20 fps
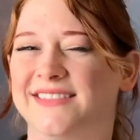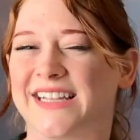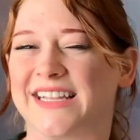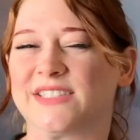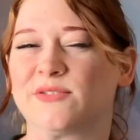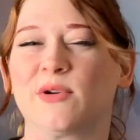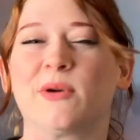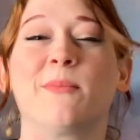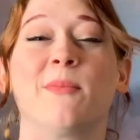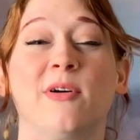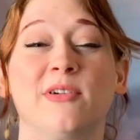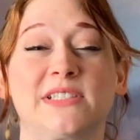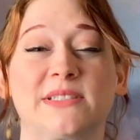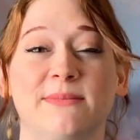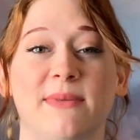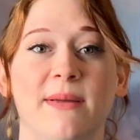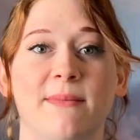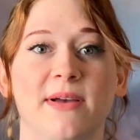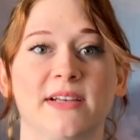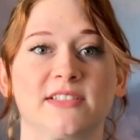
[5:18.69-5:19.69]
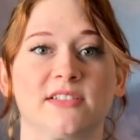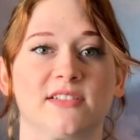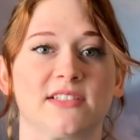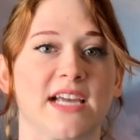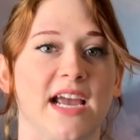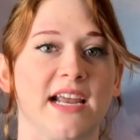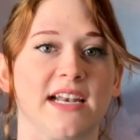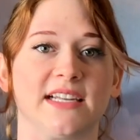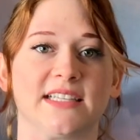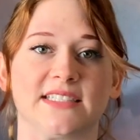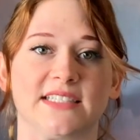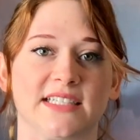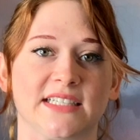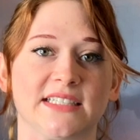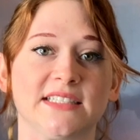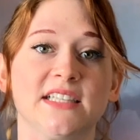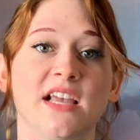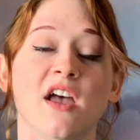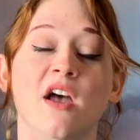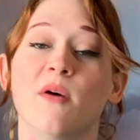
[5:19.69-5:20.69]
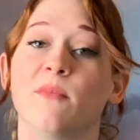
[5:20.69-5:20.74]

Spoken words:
that's where most of my muscle tightness is.